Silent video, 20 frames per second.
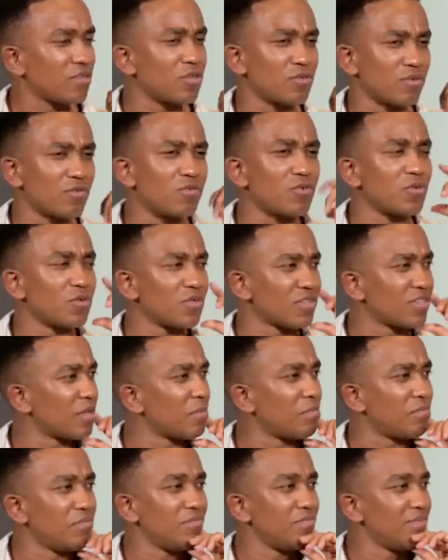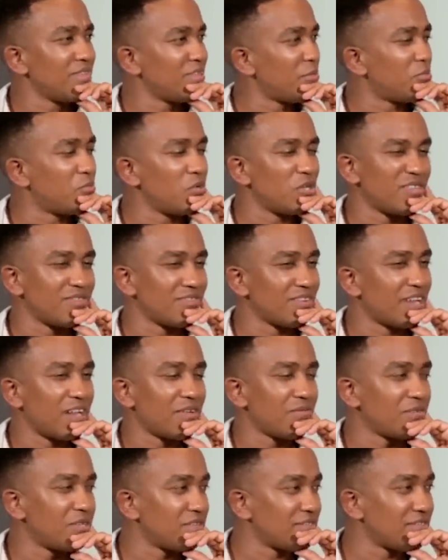They have to. You know what I mean? Brilliant. I
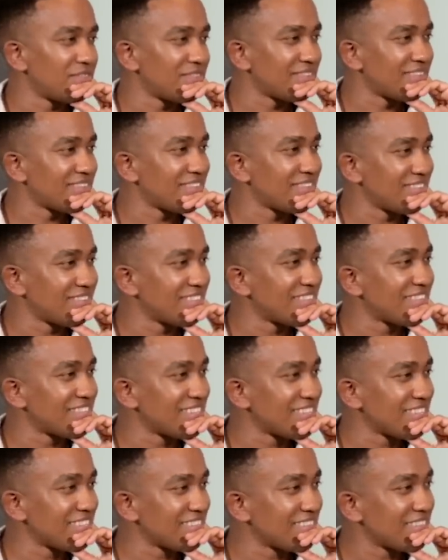they that. have to get heated yeah.